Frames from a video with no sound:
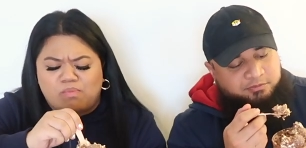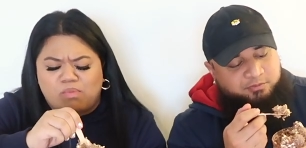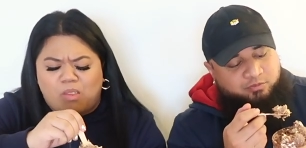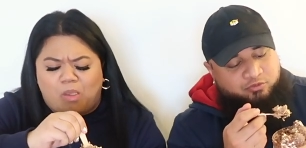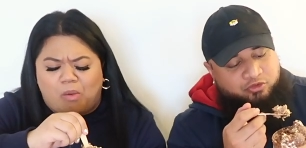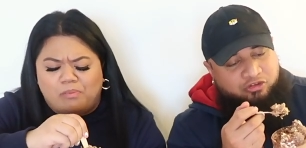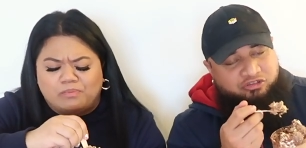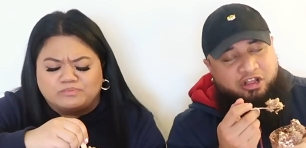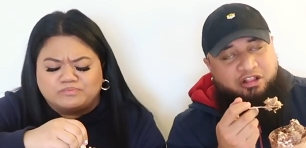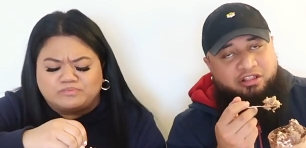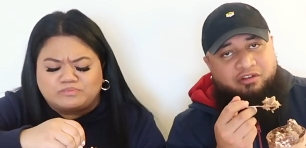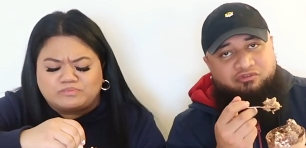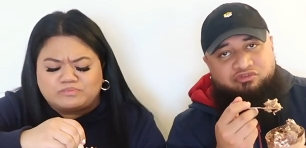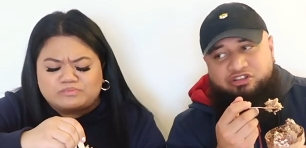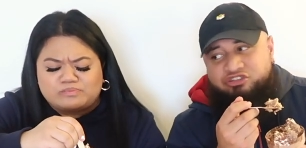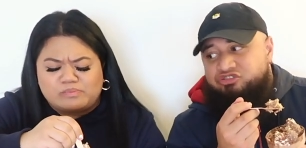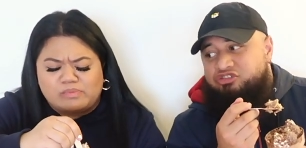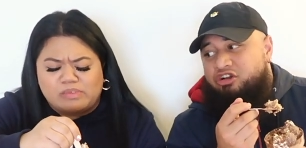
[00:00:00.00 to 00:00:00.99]
Speaker 1: Because I love
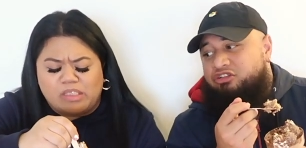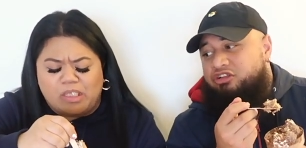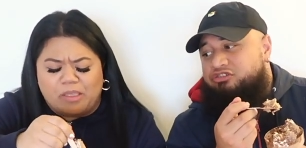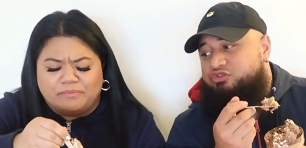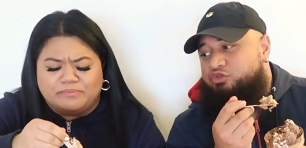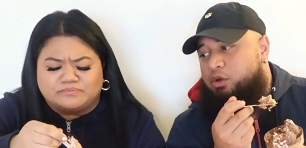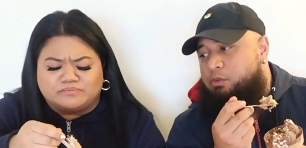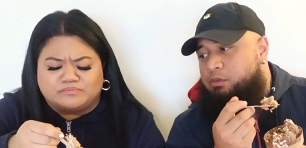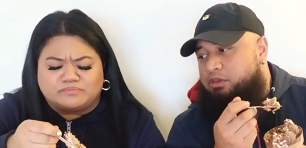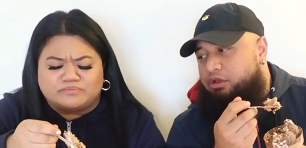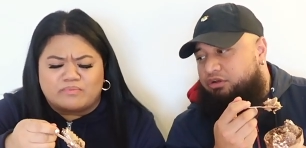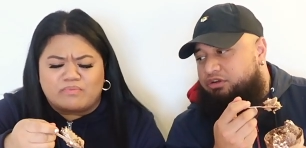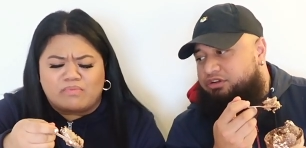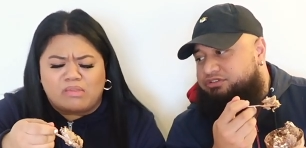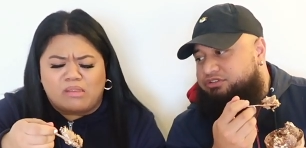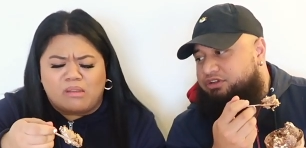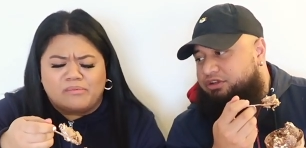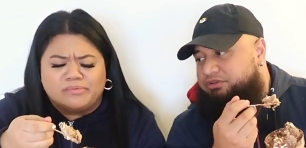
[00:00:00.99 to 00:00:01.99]
these chocolates normally on
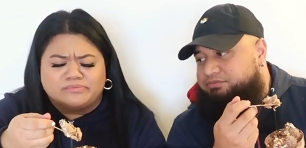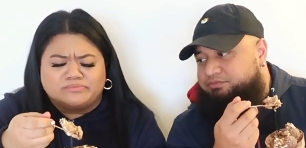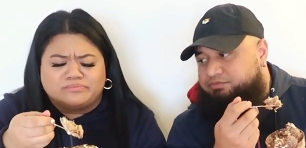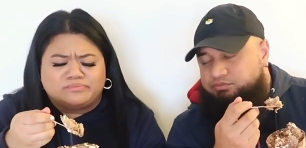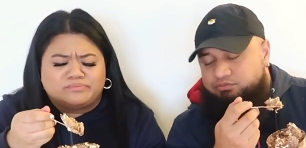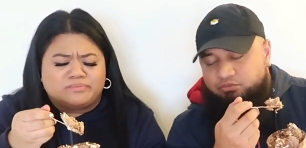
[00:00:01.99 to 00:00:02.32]
the same.